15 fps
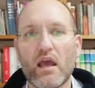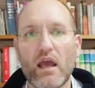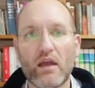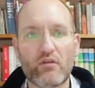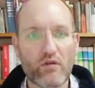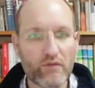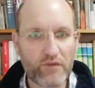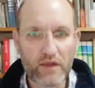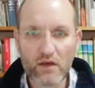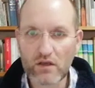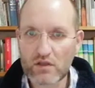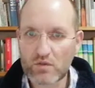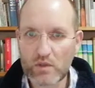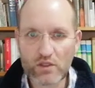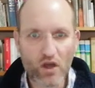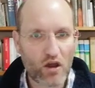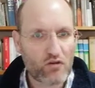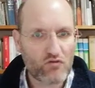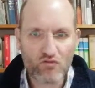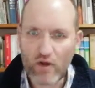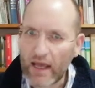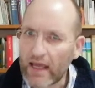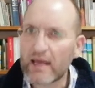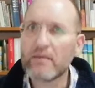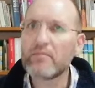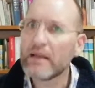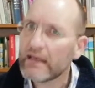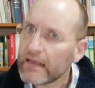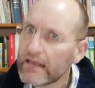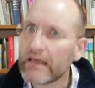It reveals we don't really
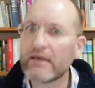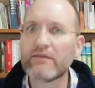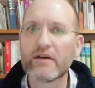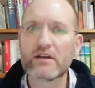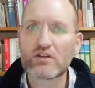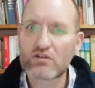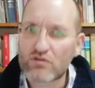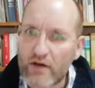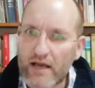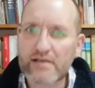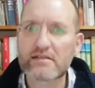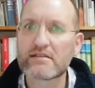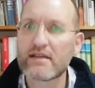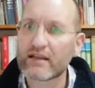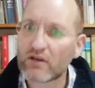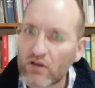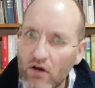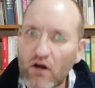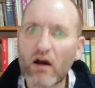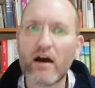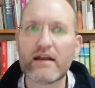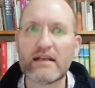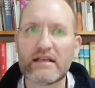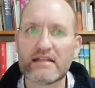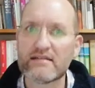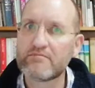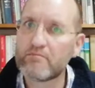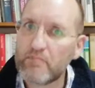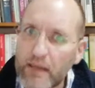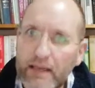believe and trust that God
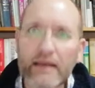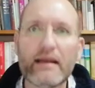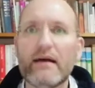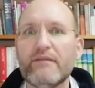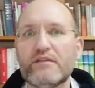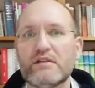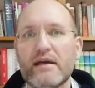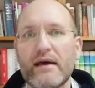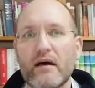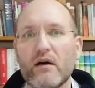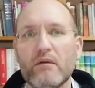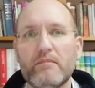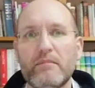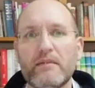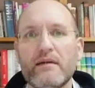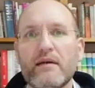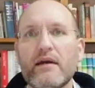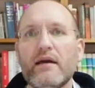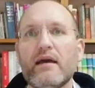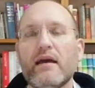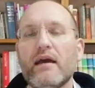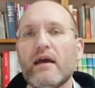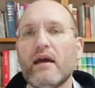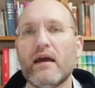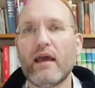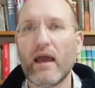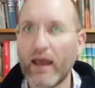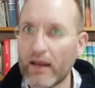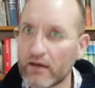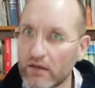is big enough to help
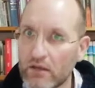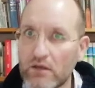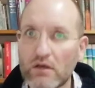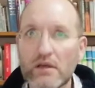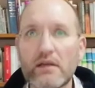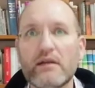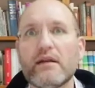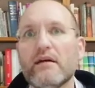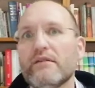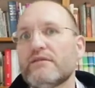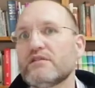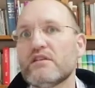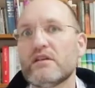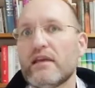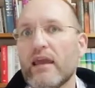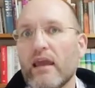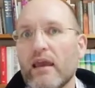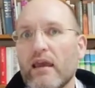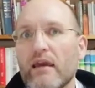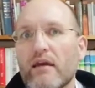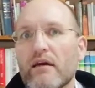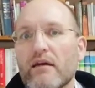and good enough to care.